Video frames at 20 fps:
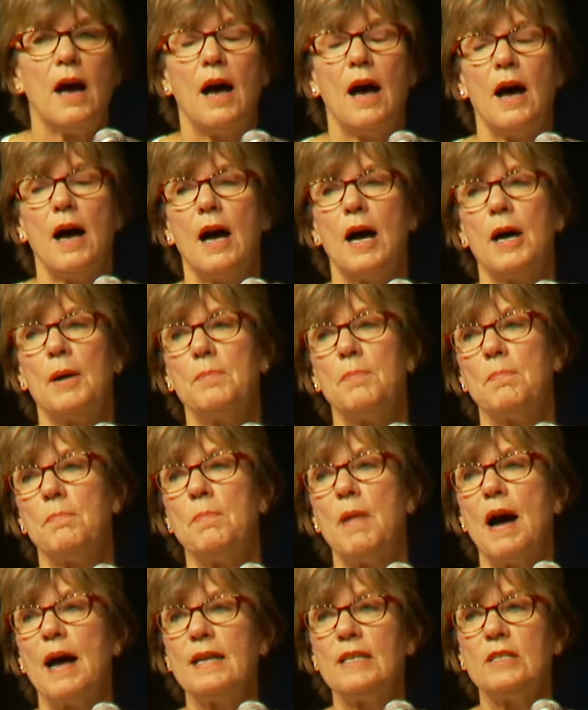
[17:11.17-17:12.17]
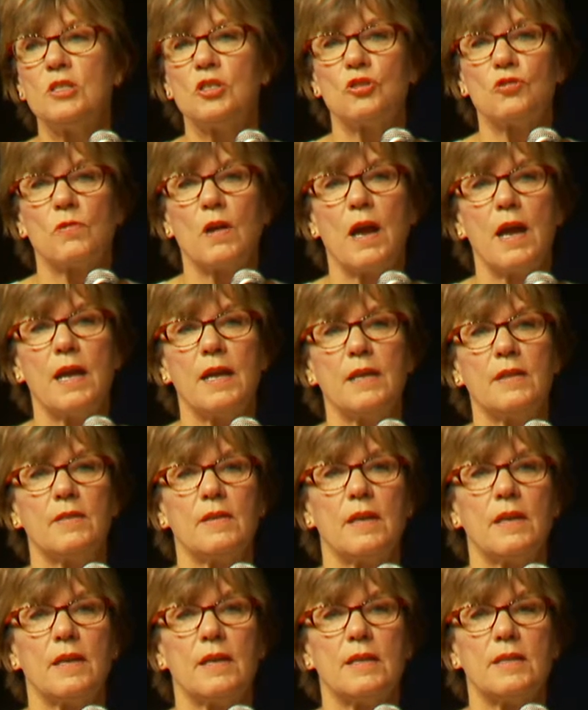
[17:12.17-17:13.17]
MyStrength
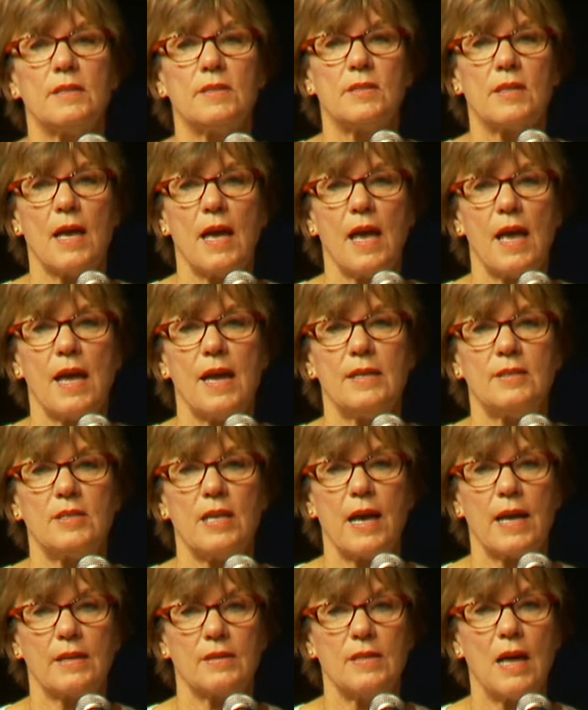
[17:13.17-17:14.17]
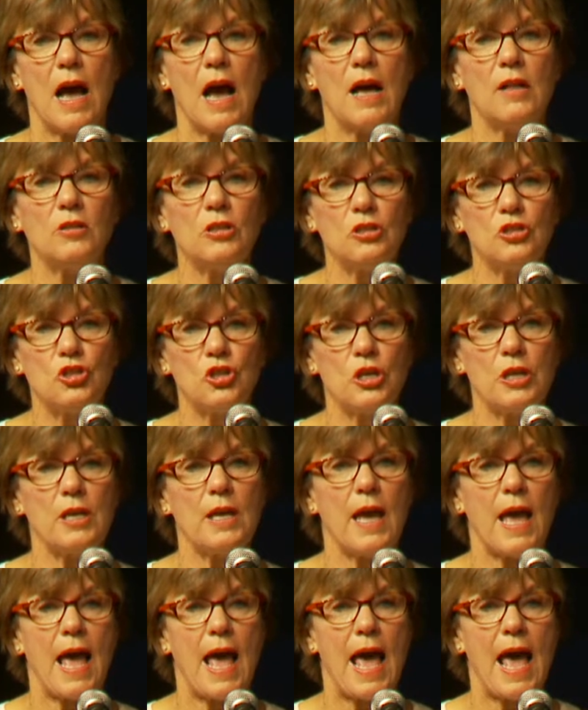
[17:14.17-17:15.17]
is a
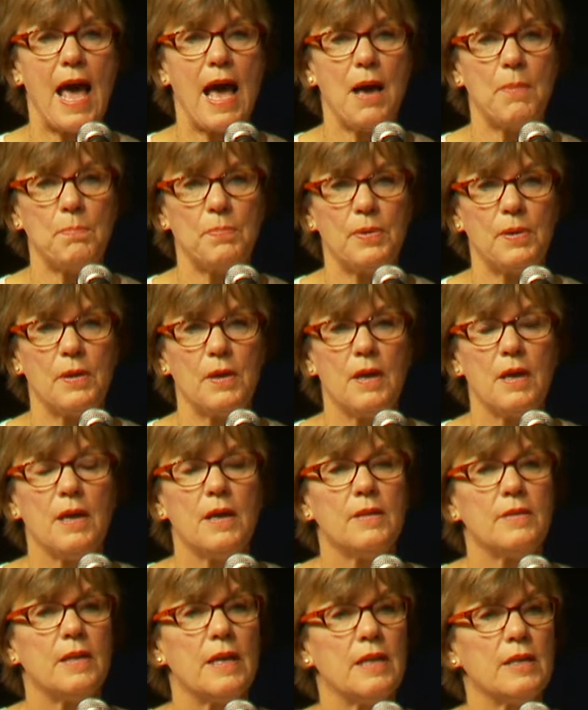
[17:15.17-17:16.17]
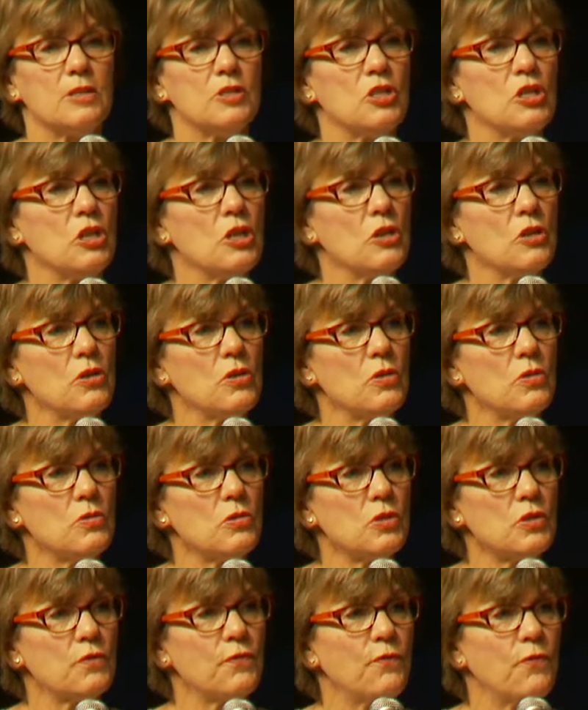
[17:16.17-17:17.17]
technology app that is
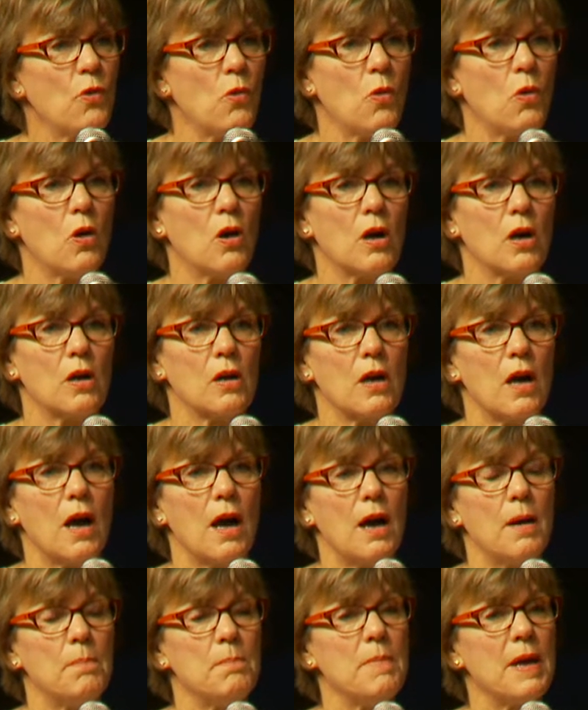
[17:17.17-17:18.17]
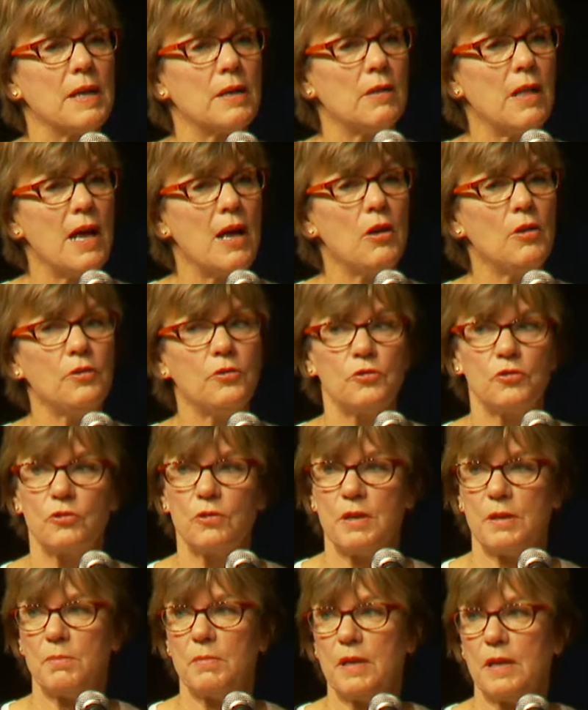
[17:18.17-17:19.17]
used for mental health
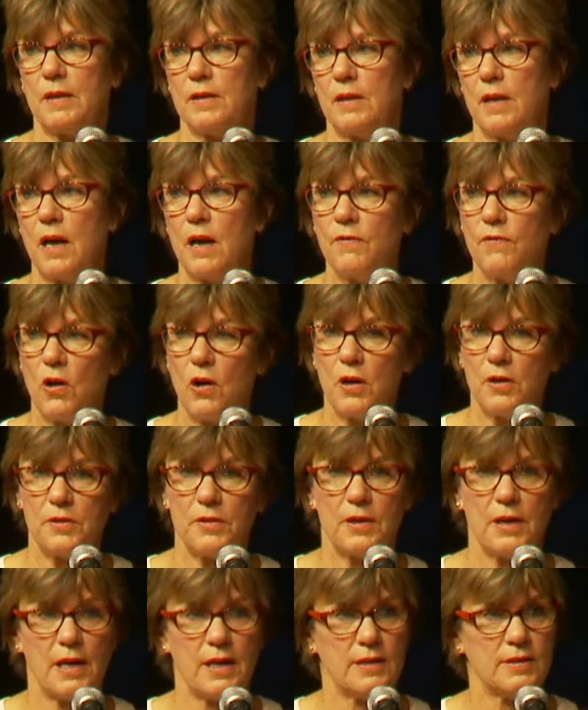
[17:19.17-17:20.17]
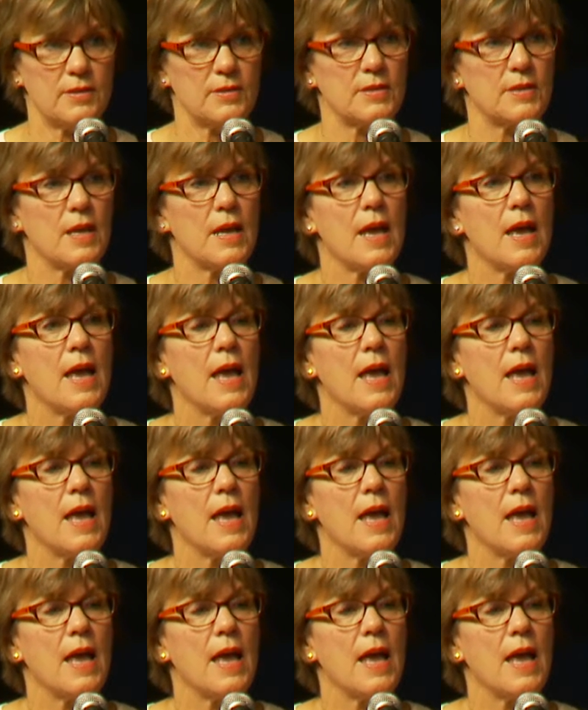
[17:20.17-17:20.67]
treatment, of all things.